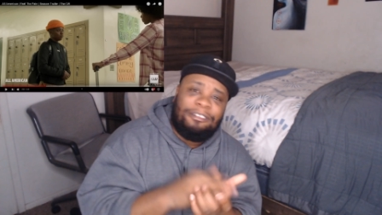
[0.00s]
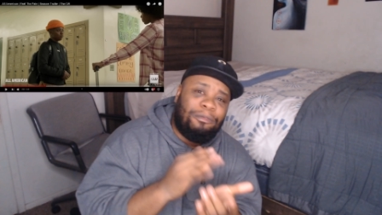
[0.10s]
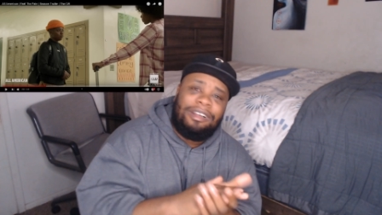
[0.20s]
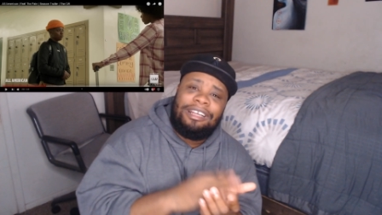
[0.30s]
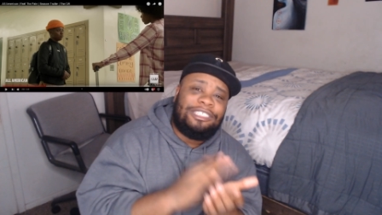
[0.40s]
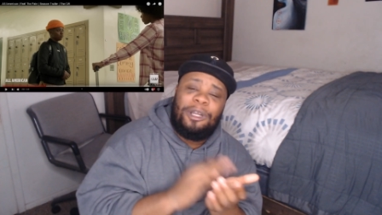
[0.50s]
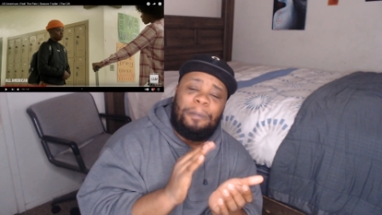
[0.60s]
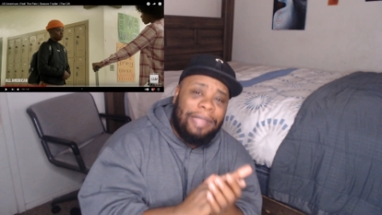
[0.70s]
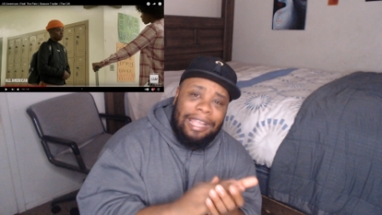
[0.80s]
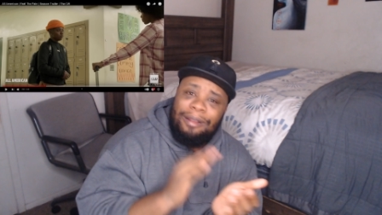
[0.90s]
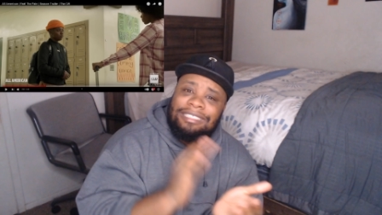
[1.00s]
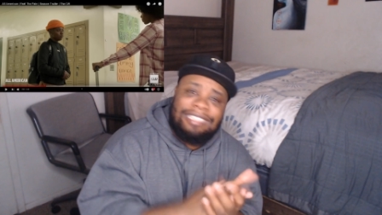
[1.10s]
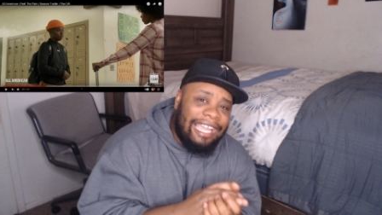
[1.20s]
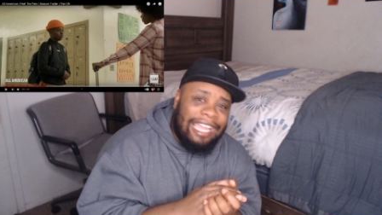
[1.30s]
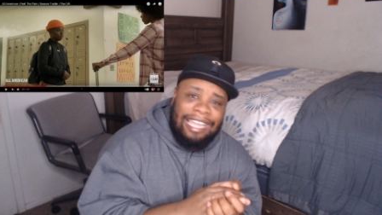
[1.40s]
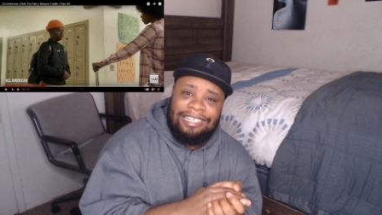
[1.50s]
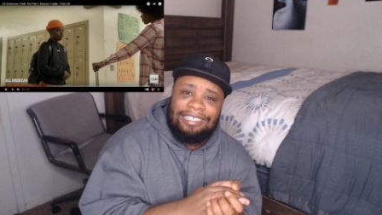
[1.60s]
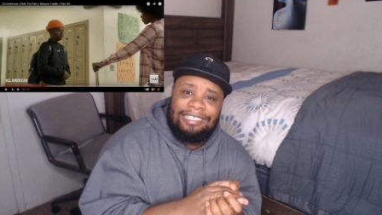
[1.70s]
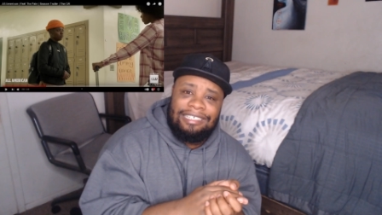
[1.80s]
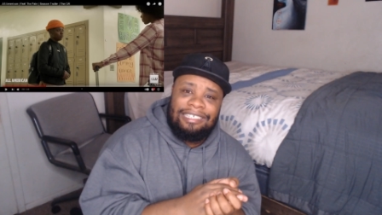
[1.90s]
Where is your parents at?
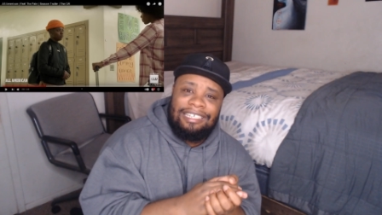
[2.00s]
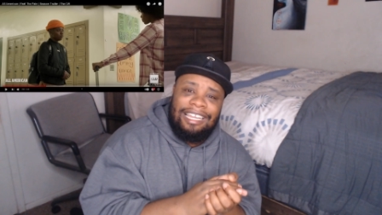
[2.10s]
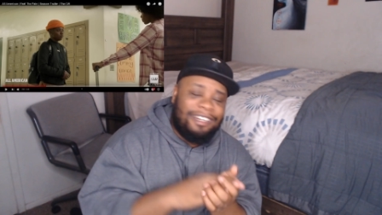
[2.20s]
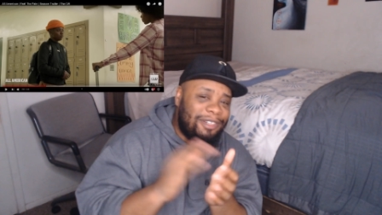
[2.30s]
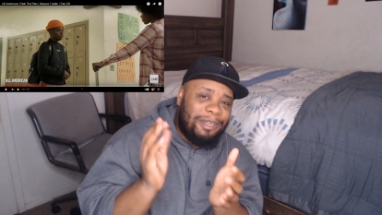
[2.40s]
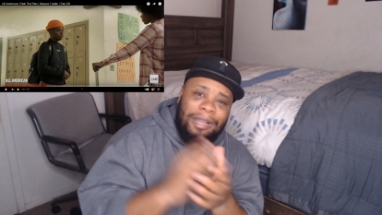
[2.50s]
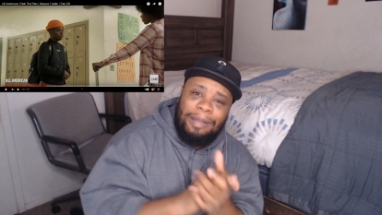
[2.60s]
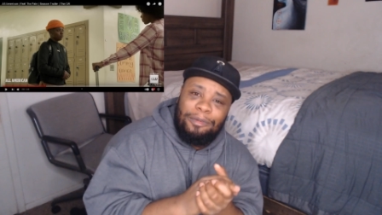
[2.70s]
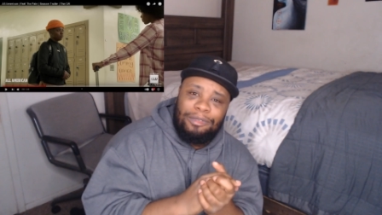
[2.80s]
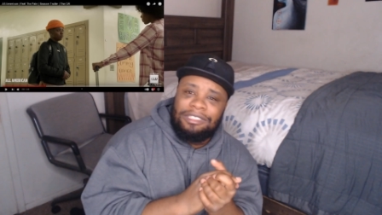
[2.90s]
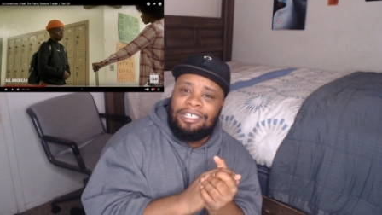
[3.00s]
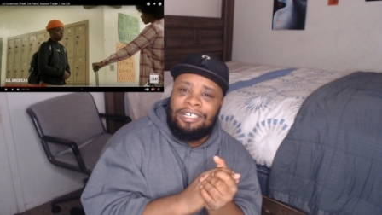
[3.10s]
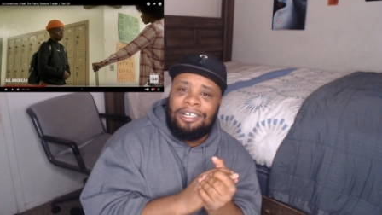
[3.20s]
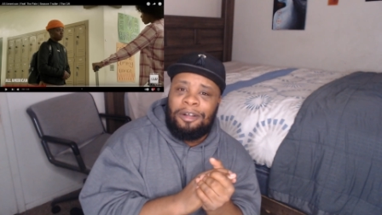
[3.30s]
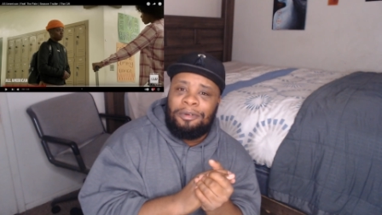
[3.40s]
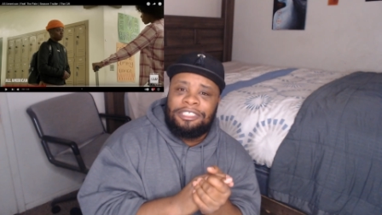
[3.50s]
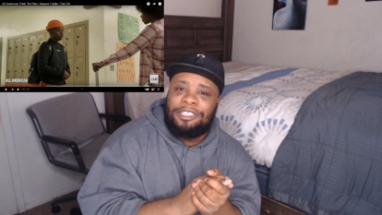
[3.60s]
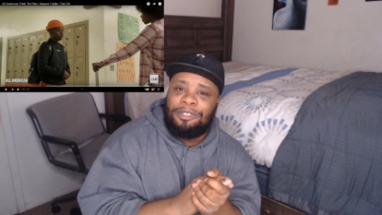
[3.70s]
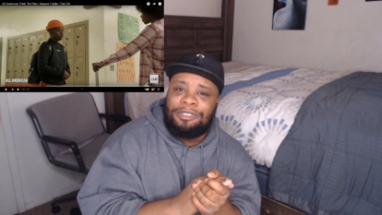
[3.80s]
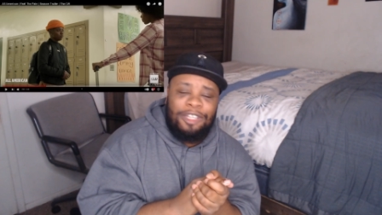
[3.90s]
I know your mama was uh, on the
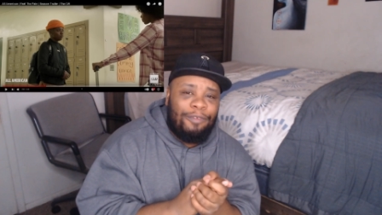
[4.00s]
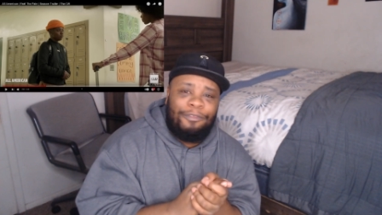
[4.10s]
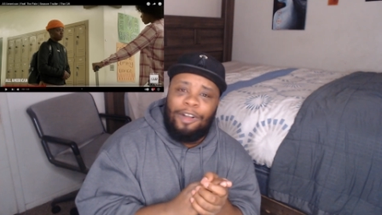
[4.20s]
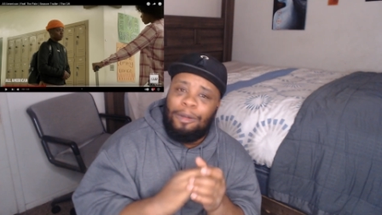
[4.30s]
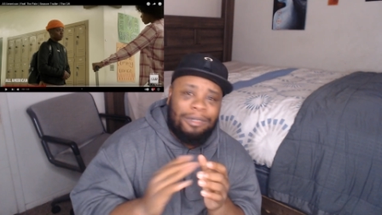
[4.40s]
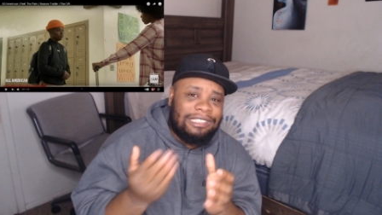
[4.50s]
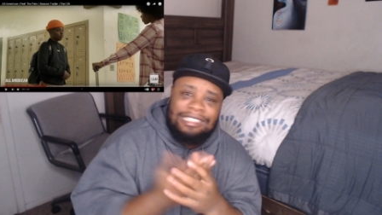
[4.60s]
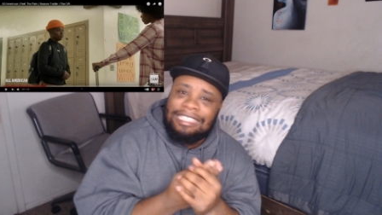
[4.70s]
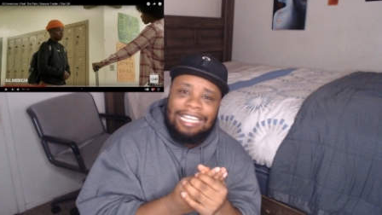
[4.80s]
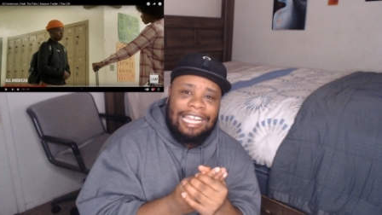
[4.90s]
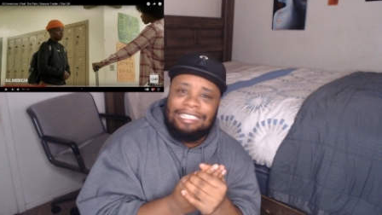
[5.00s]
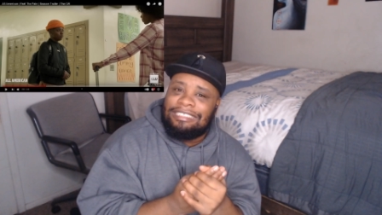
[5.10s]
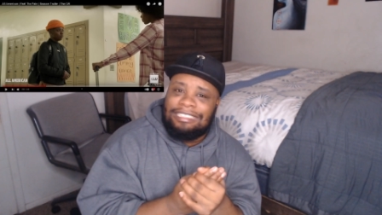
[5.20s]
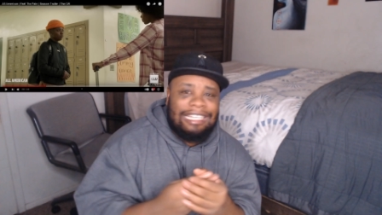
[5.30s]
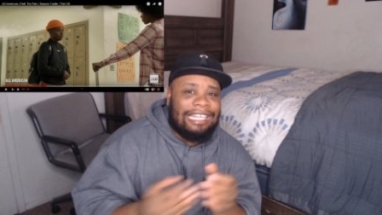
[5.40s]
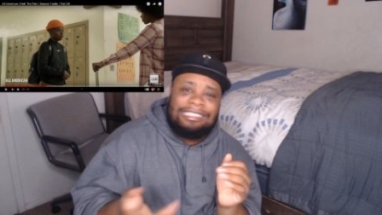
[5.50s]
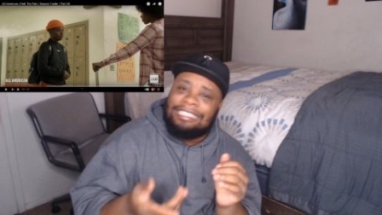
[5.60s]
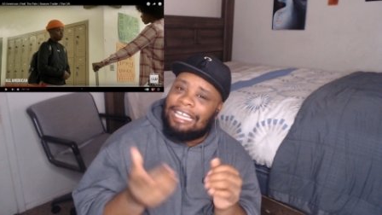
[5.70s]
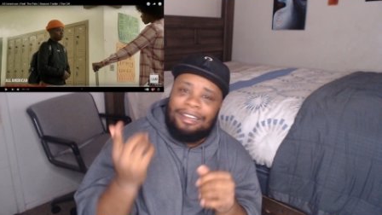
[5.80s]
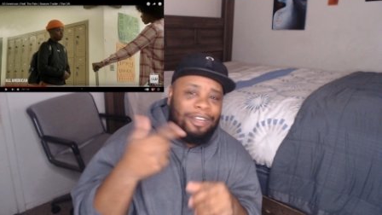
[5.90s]
show Snowfall, but she got she got took
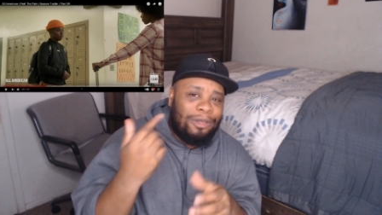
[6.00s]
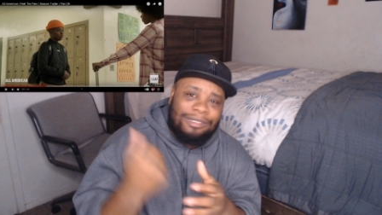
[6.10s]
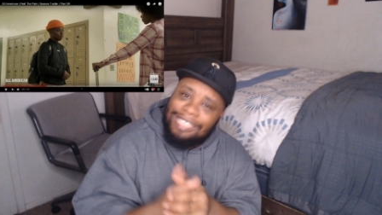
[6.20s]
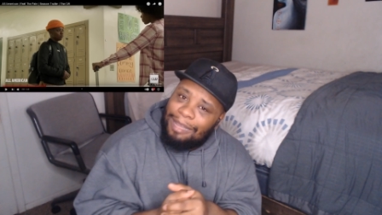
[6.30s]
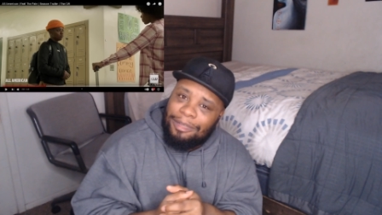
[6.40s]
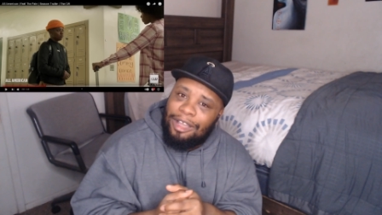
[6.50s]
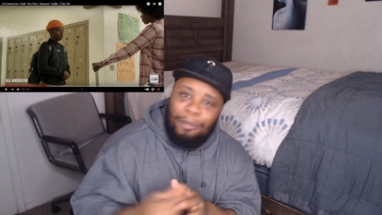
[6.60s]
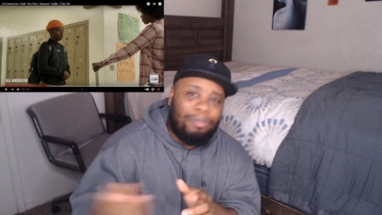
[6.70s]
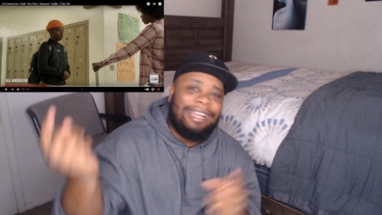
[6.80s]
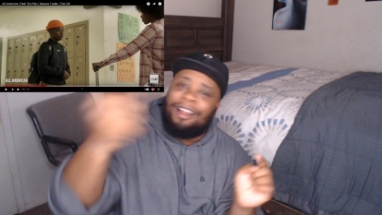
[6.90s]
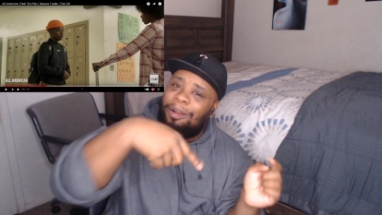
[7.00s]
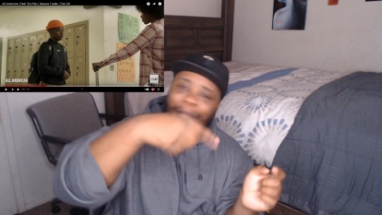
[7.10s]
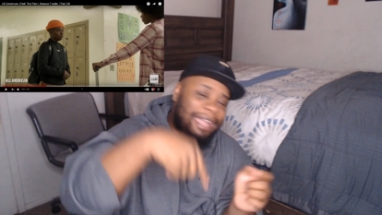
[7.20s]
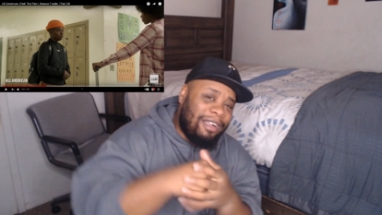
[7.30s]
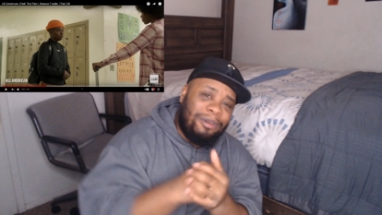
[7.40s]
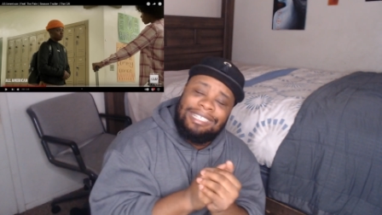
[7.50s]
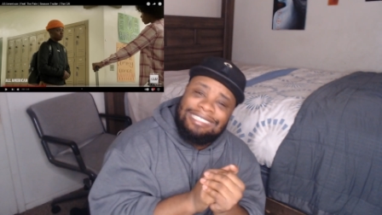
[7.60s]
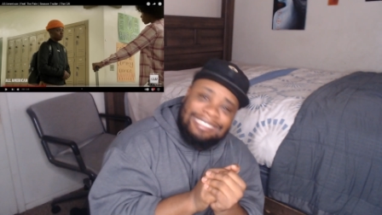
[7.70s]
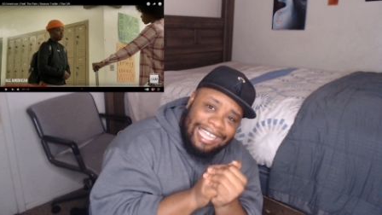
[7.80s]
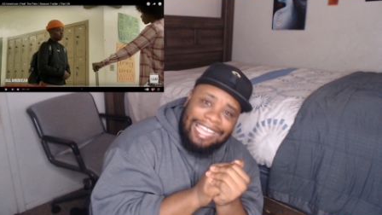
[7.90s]
out a long time ago. Bring her back on the
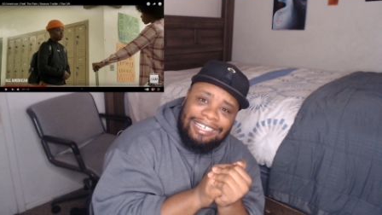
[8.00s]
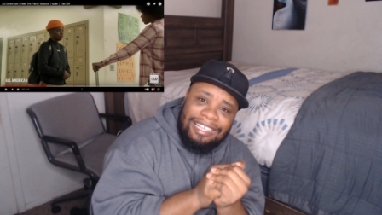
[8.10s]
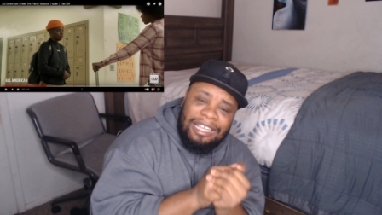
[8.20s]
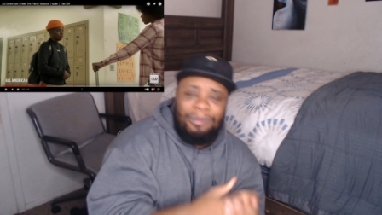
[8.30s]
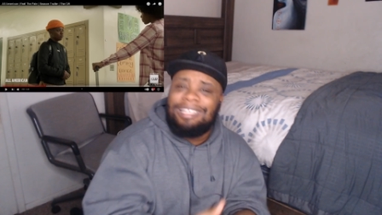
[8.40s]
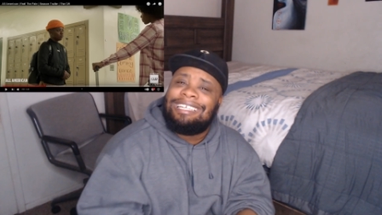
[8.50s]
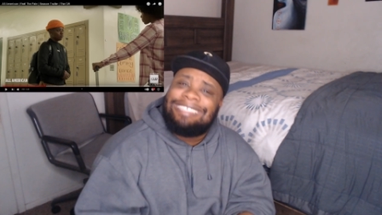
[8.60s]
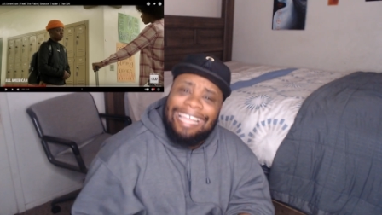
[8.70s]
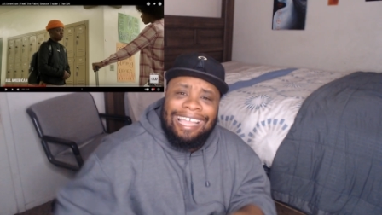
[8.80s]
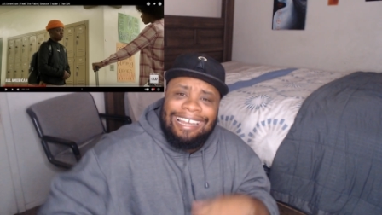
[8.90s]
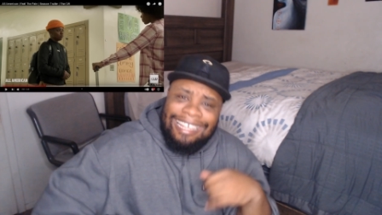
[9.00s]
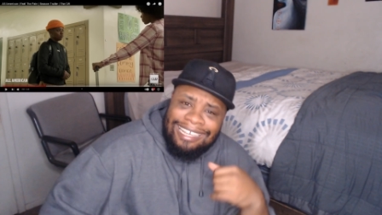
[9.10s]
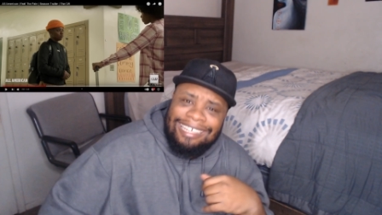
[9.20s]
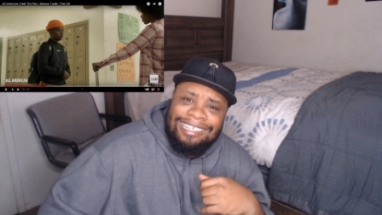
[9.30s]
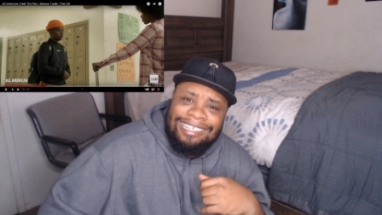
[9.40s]
set. Where your daddy?